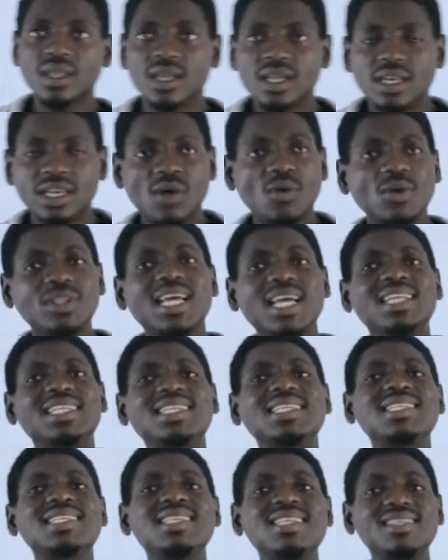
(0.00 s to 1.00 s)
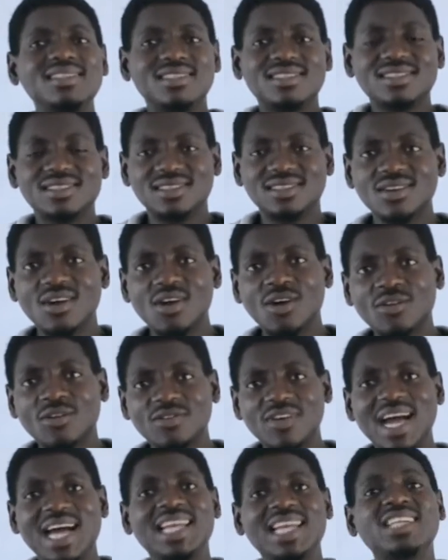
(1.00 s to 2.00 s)
Now, what are the needs of
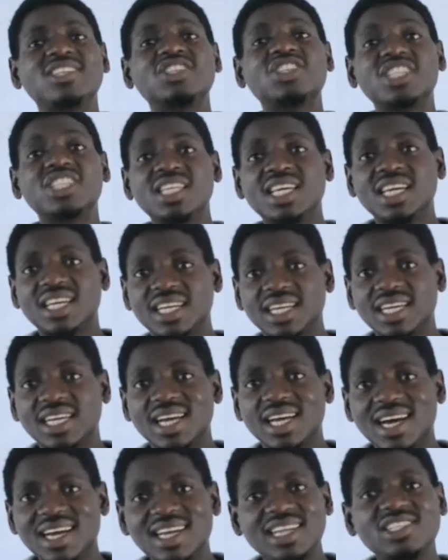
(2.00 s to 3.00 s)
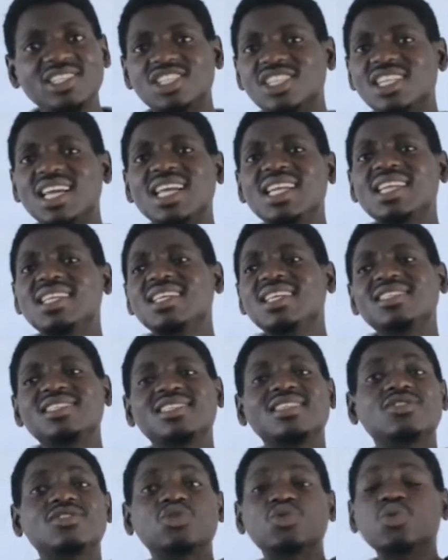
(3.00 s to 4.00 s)
an engineer? An engineer needs
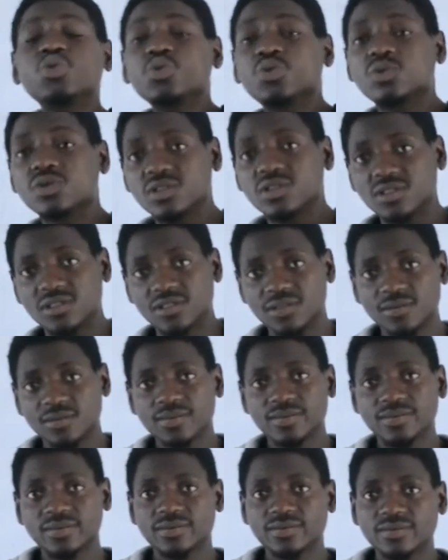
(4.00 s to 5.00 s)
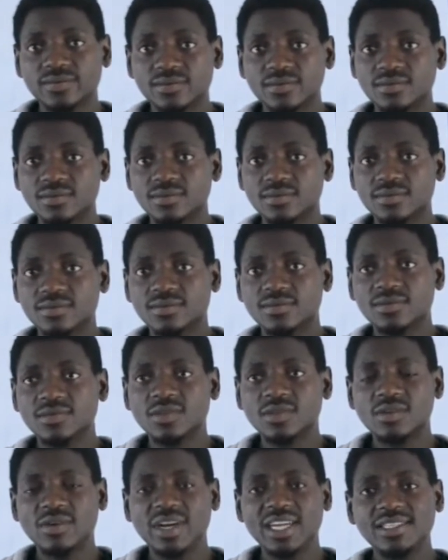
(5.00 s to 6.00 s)
his tools,
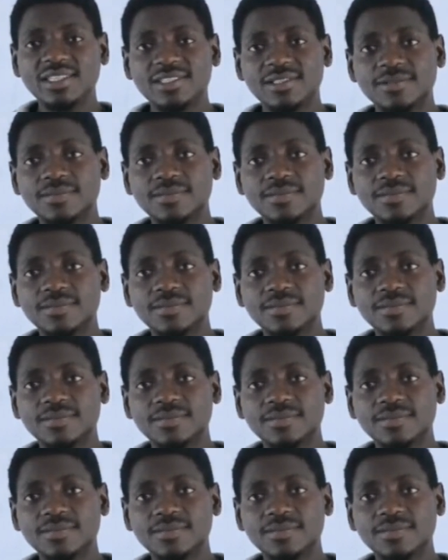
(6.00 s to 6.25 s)
right?